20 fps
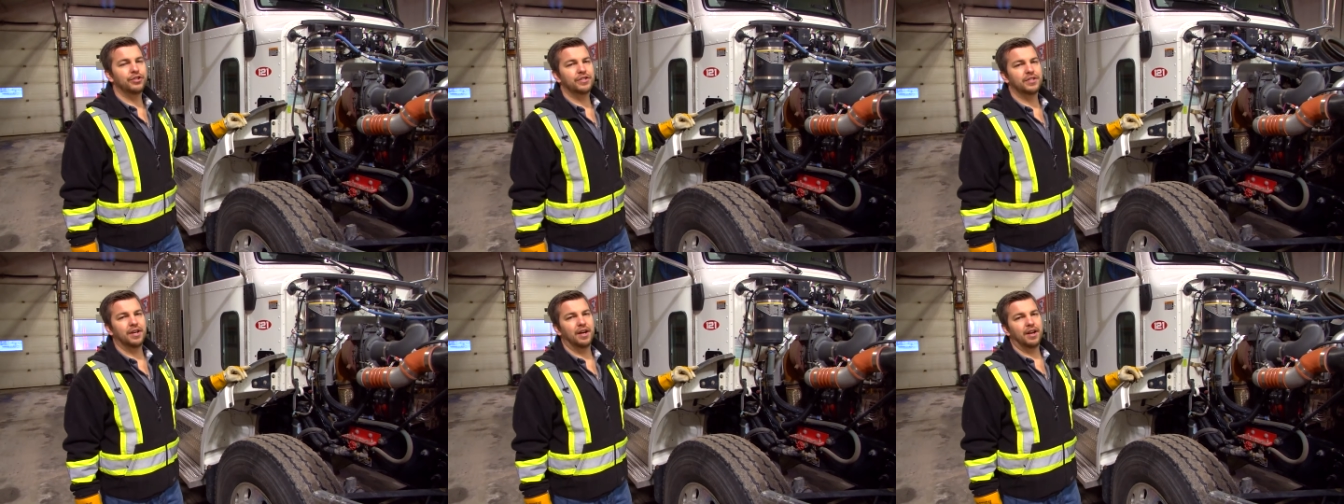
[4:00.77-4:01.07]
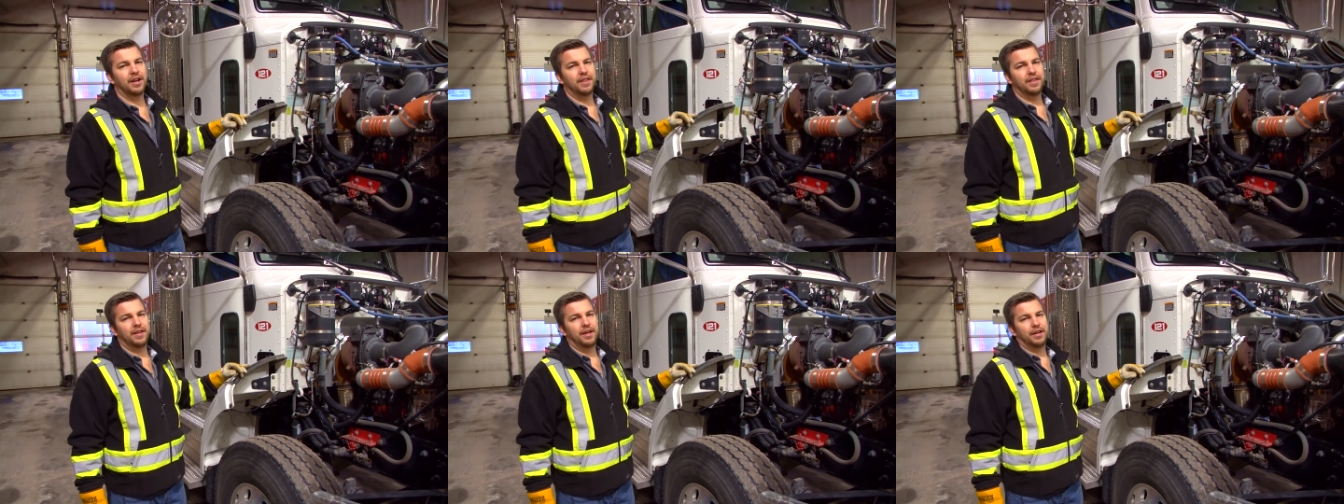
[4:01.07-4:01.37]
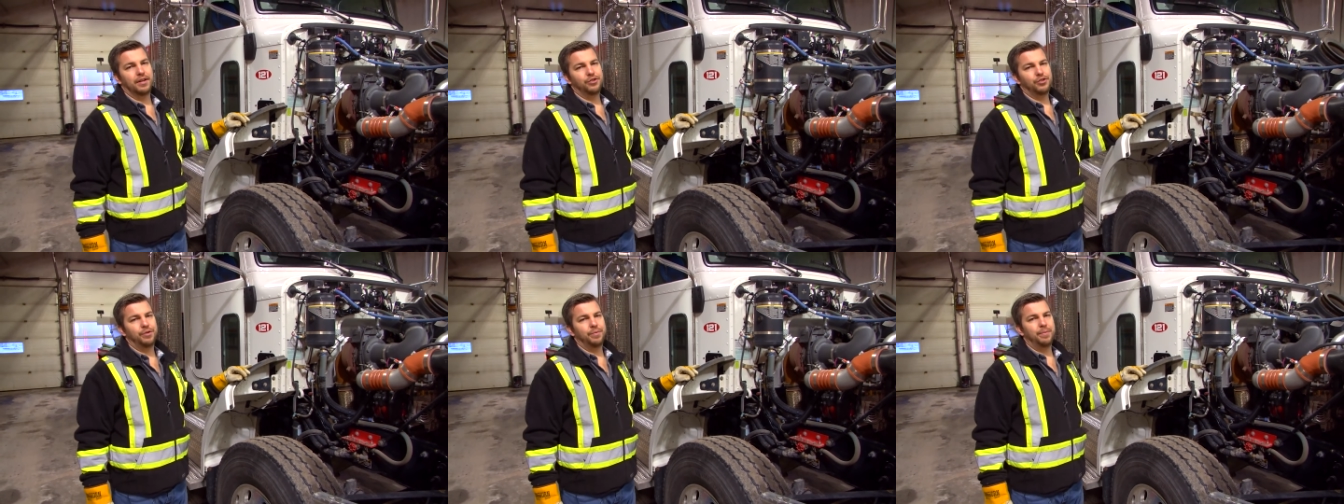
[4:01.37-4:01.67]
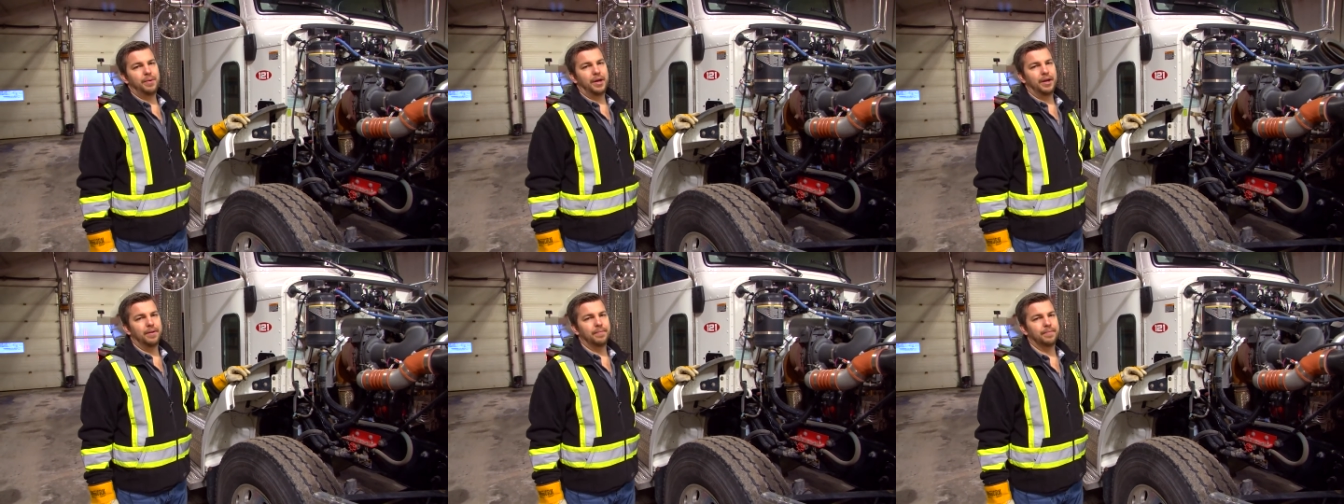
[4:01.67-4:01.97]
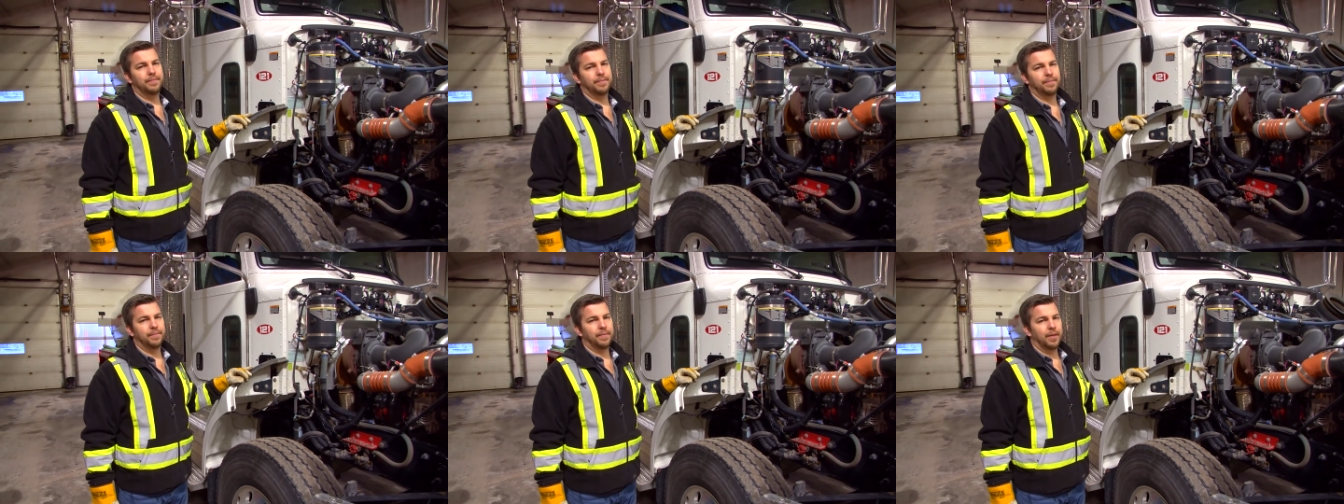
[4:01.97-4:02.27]
side of the engine bay.
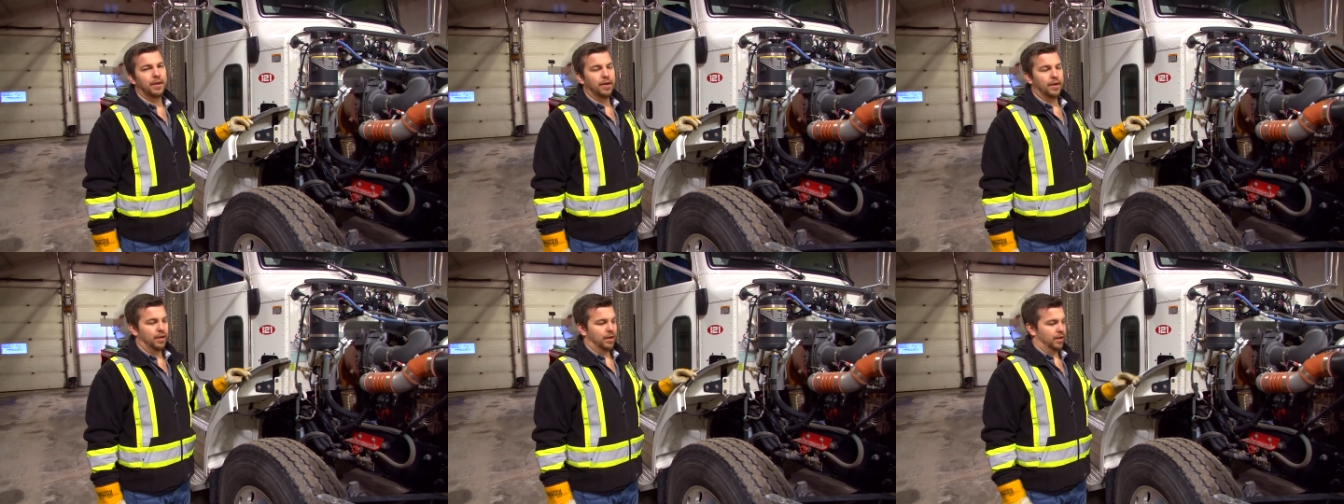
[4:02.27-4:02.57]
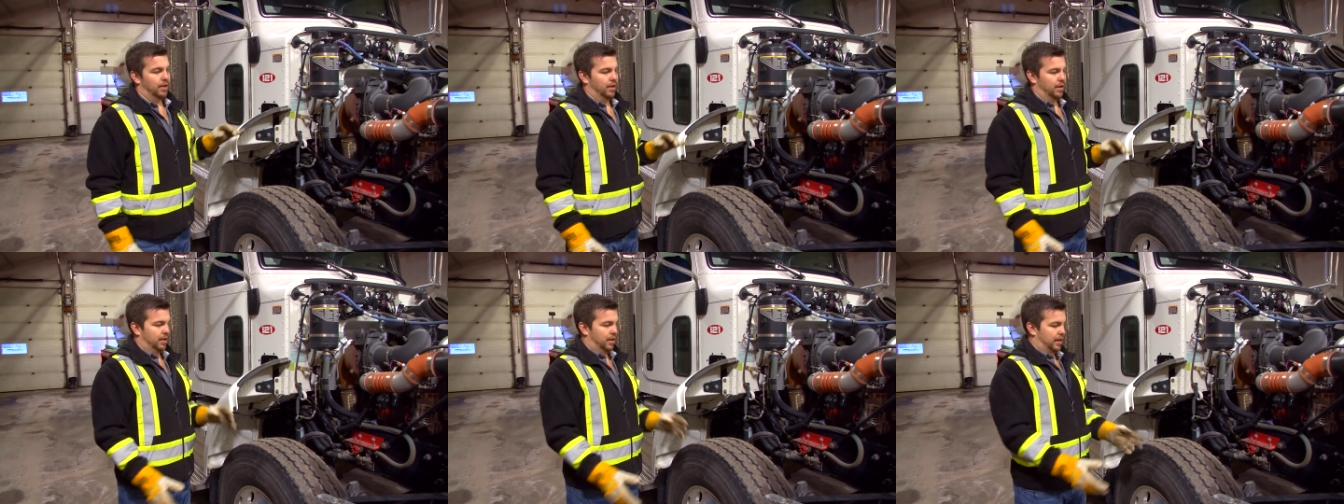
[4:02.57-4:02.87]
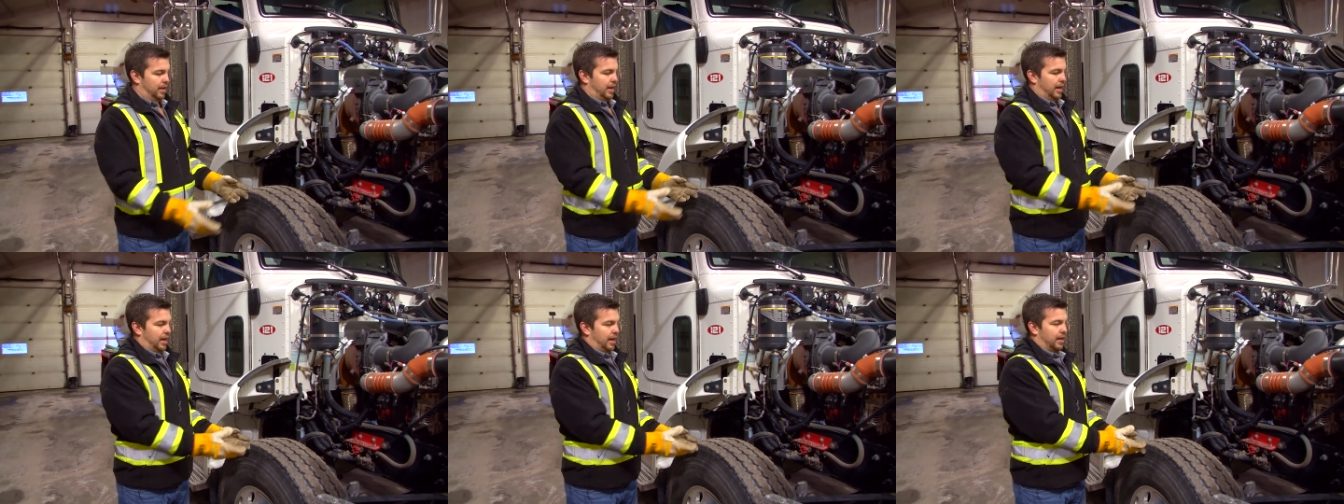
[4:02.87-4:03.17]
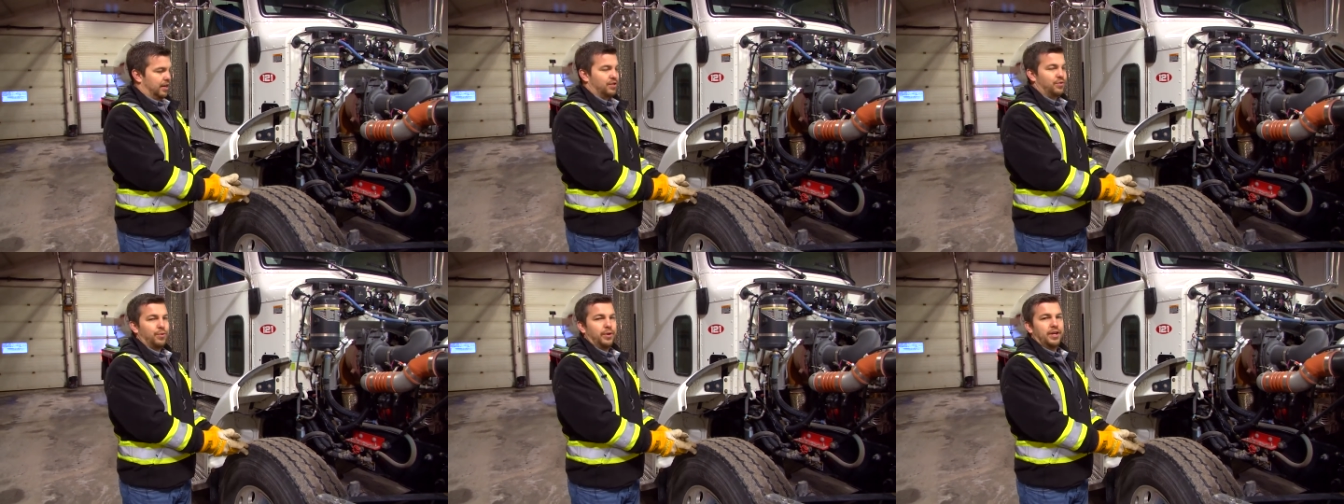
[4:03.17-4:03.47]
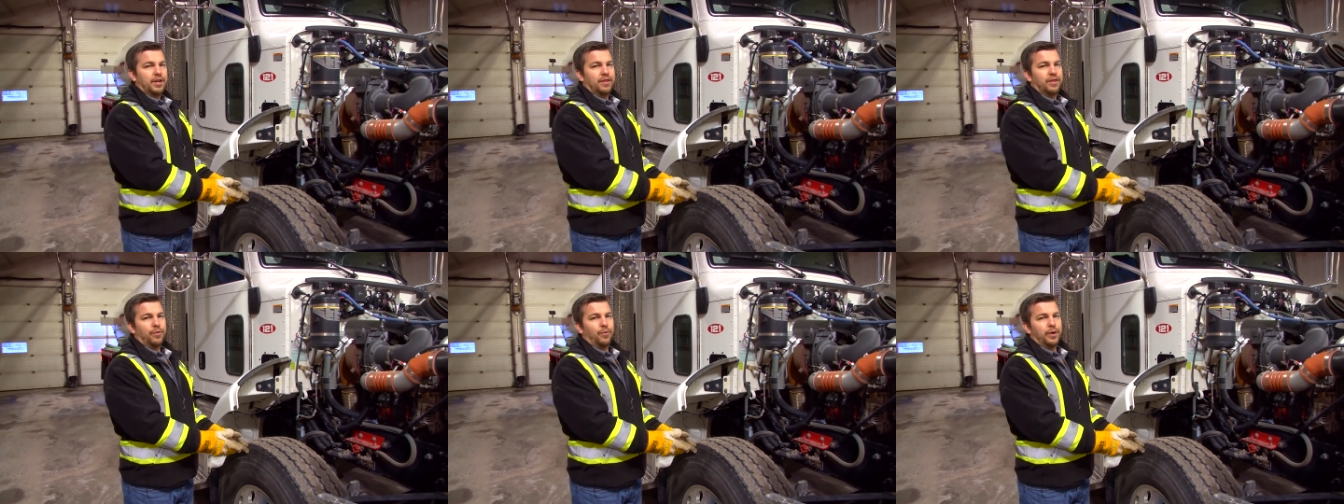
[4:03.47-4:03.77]
As we
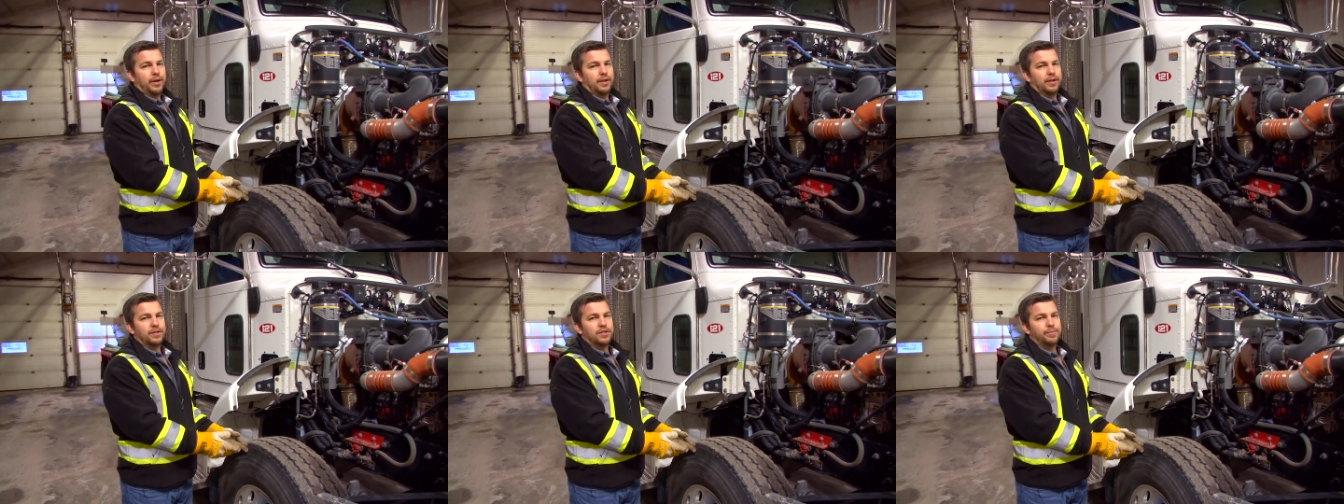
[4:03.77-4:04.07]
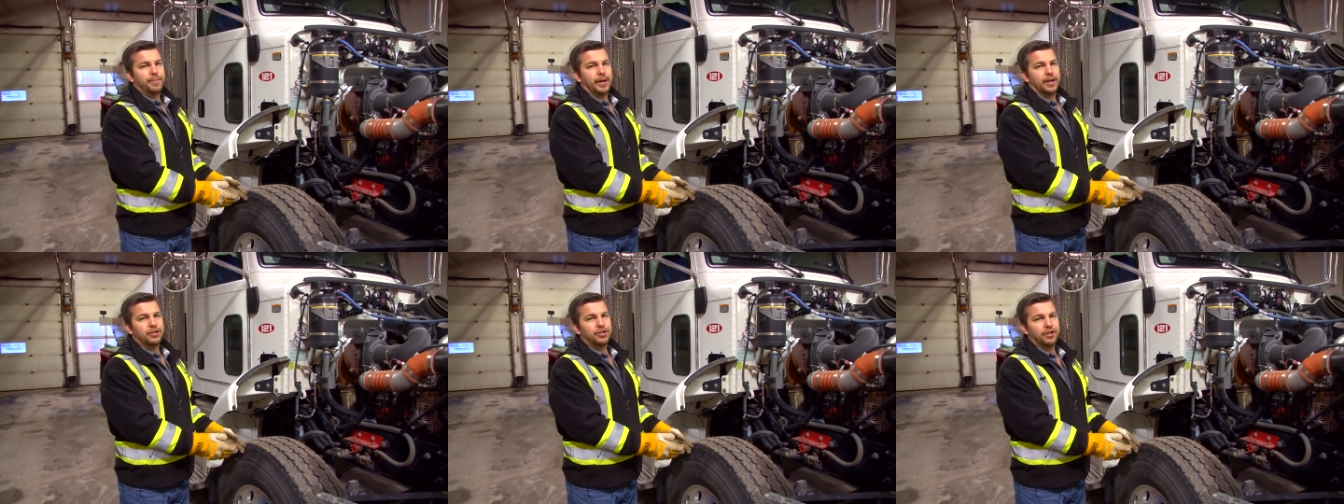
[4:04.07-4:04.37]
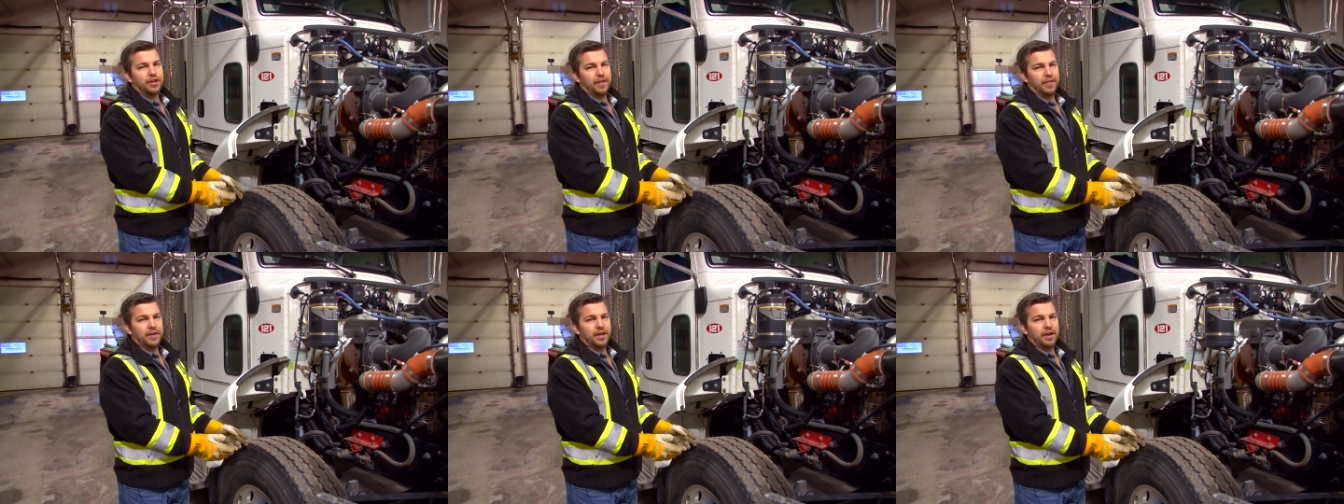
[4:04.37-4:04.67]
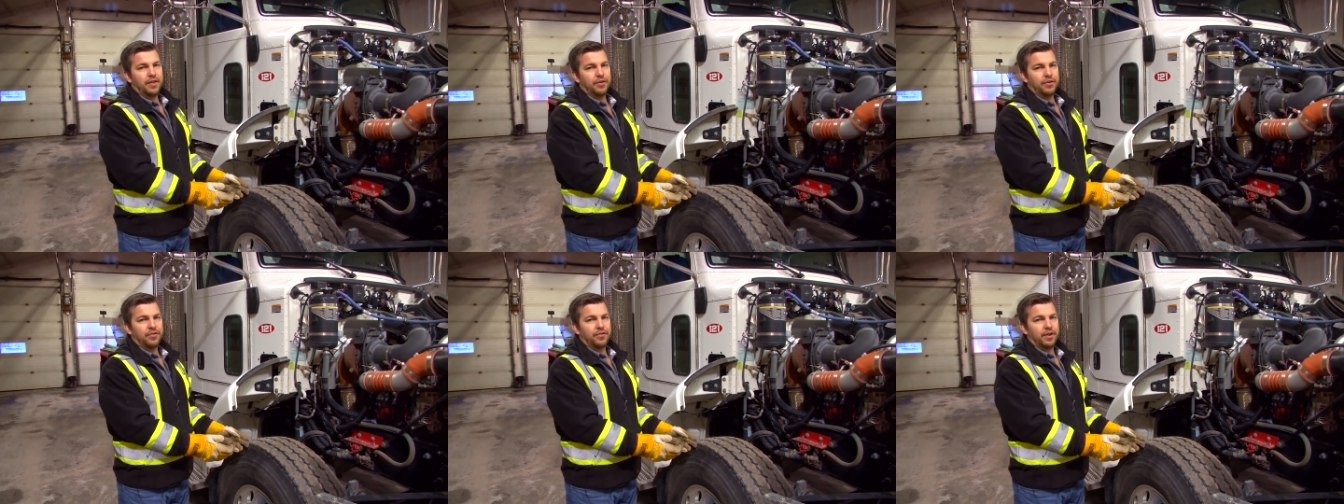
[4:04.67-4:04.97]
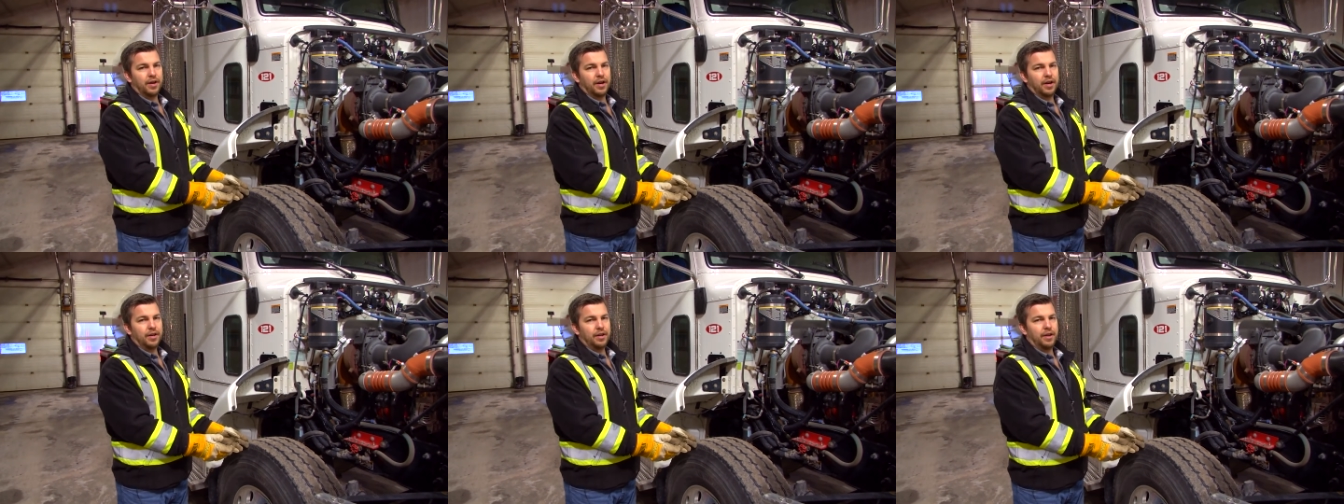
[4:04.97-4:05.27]
did the wheel inspection on the other
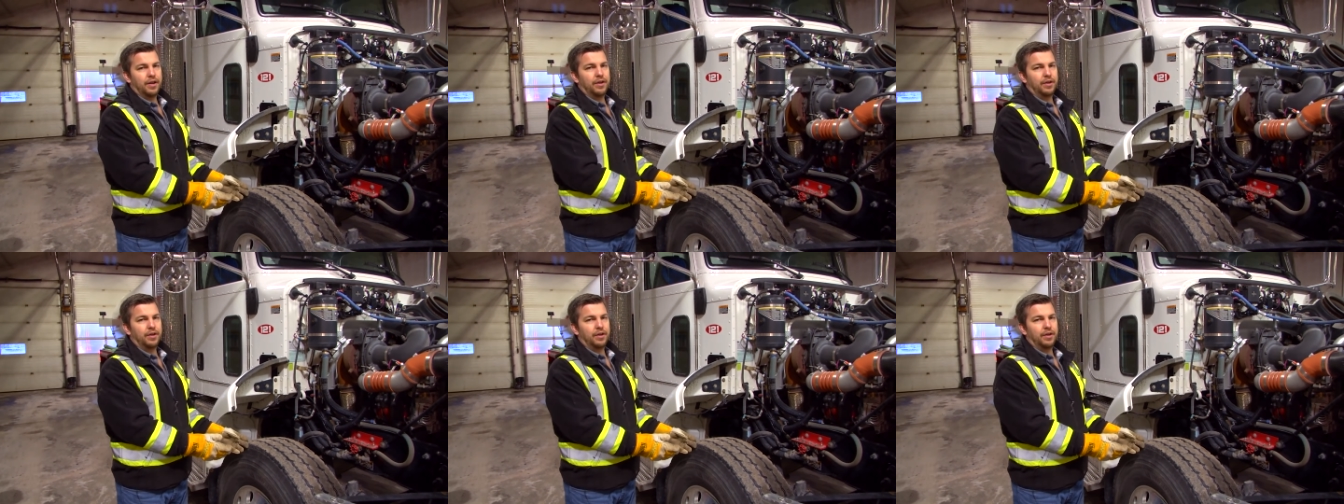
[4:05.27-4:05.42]
side,